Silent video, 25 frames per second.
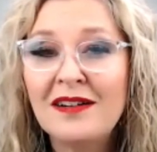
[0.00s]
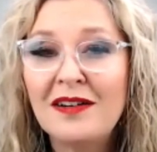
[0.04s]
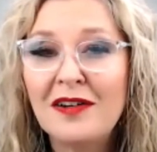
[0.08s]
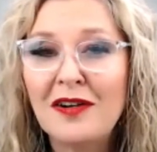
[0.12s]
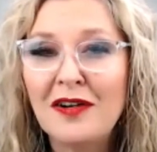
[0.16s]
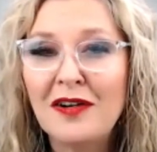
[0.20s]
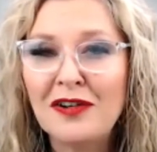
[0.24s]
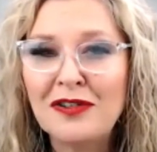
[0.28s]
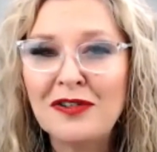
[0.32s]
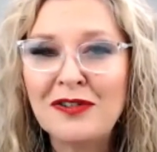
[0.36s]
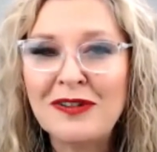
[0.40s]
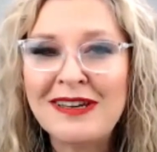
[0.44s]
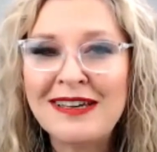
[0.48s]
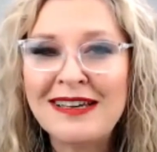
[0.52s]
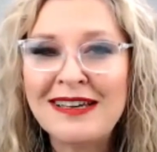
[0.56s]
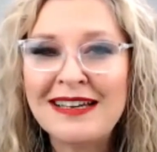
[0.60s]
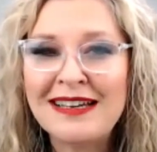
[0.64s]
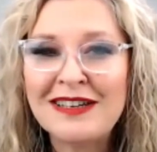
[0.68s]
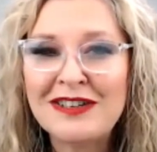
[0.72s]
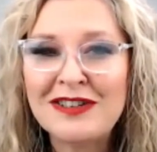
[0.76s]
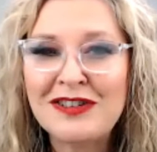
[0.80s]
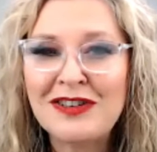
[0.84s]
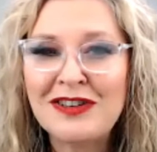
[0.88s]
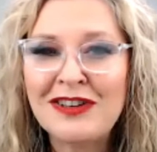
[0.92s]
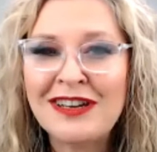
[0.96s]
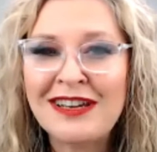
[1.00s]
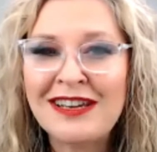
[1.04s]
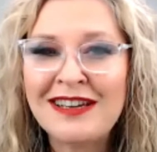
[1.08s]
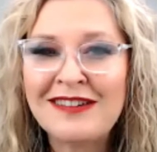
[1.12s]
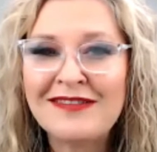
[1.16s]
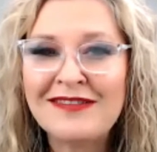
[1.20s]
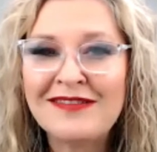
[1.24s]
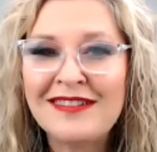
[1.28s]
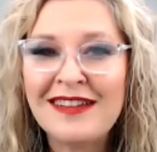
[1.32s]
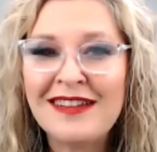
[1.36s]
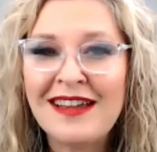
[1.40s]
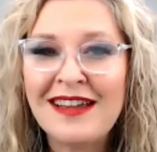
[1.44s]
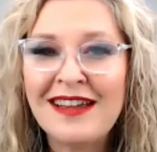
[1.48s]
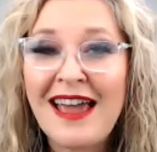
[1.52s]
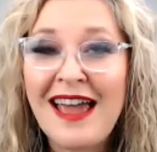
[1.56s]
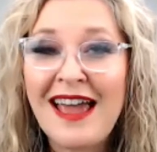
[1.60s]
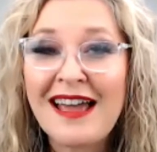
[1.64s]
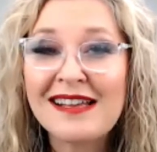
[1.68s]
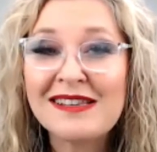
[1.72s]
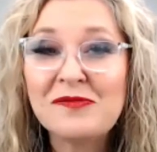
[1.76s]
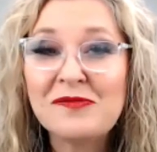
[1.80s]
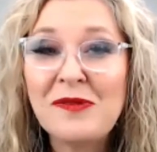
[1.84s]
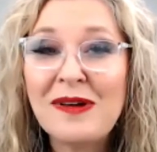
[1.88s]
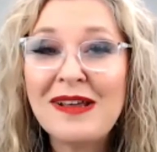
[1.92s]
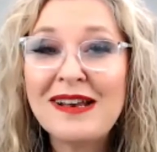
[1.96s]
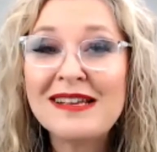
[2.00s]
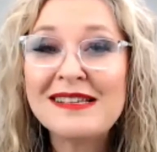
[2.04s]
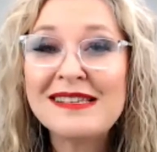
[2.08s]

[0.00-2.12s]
on your healing journey. As well